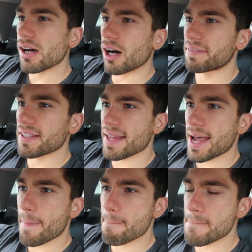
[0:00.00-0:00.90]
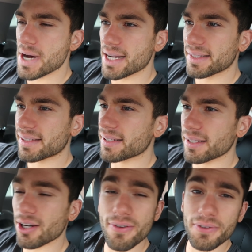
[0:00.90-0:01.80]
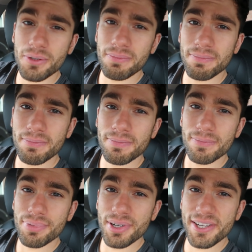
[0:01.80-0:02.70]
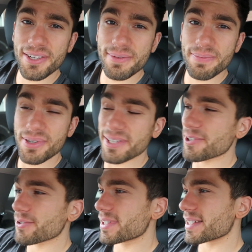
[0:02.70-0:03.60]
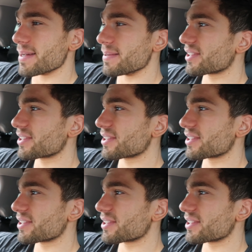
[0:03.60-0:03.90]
after that, but overall pretty enjoyed it.